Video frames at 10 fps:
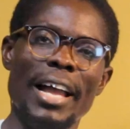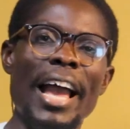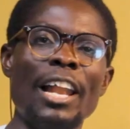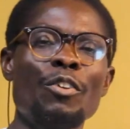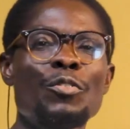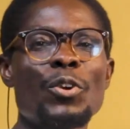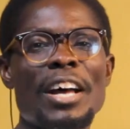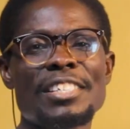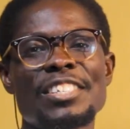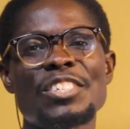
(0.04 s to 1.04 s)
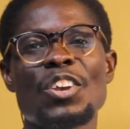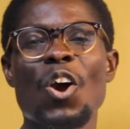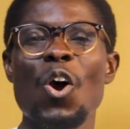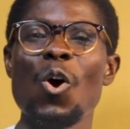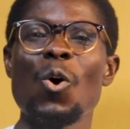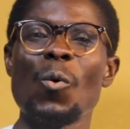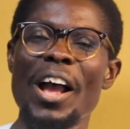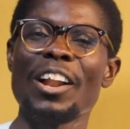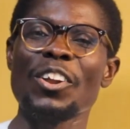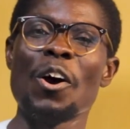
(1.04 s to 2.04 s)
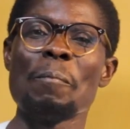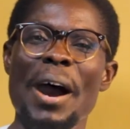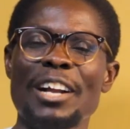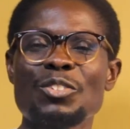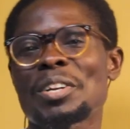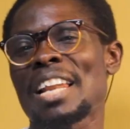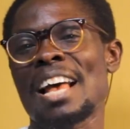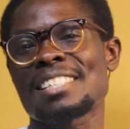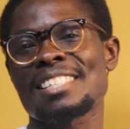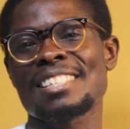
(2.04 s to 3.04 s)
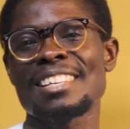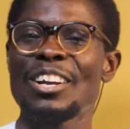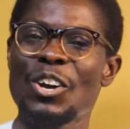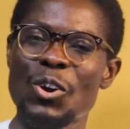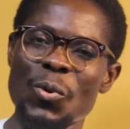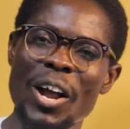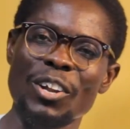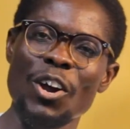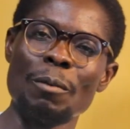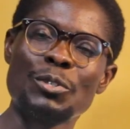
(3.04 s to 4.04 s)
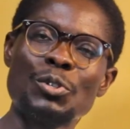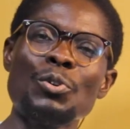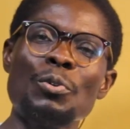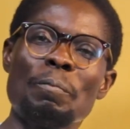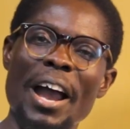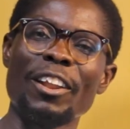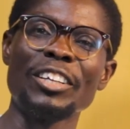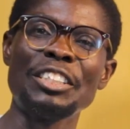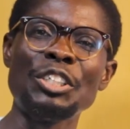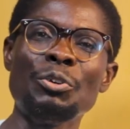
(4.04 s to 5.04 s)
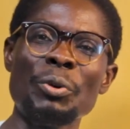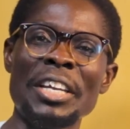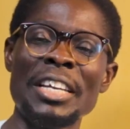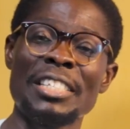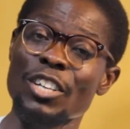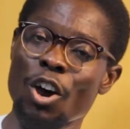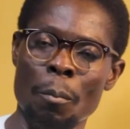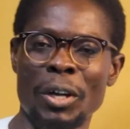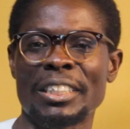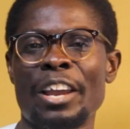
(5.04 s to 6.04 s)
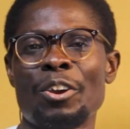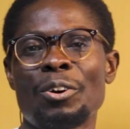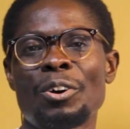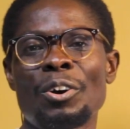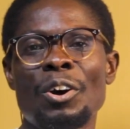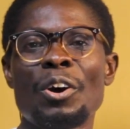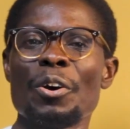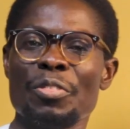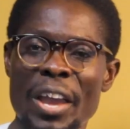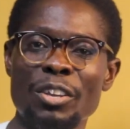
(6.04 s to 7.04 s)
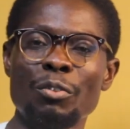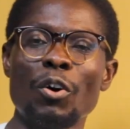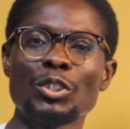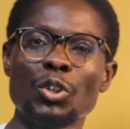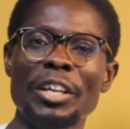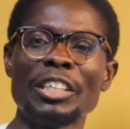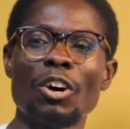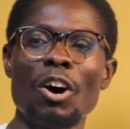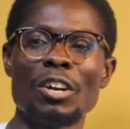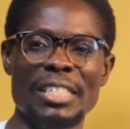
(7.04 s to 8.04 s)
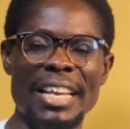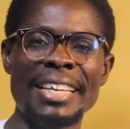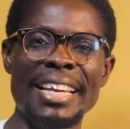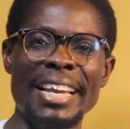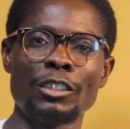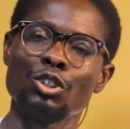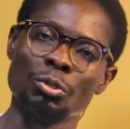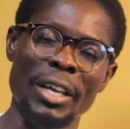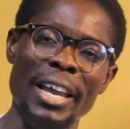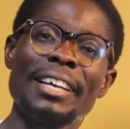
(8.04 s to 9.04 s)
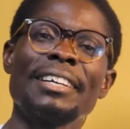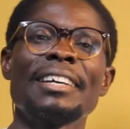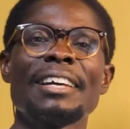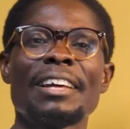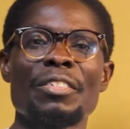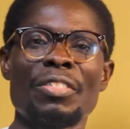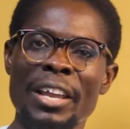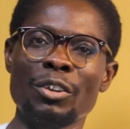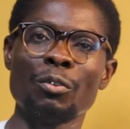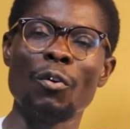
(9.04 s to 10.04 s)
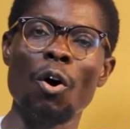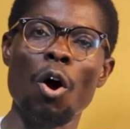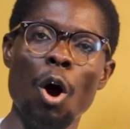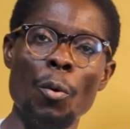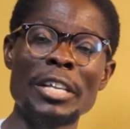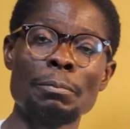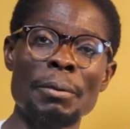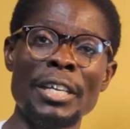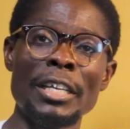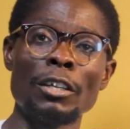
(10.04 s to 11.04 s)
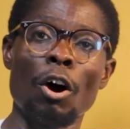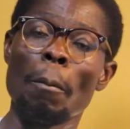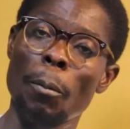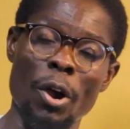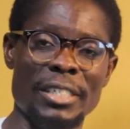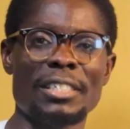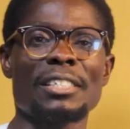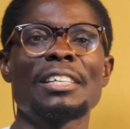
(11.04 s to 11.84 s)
Hello viewers, welcome back to class. Welcome to Biology with Omotayo. Thank you for joining us again today. Thank you for always being on point.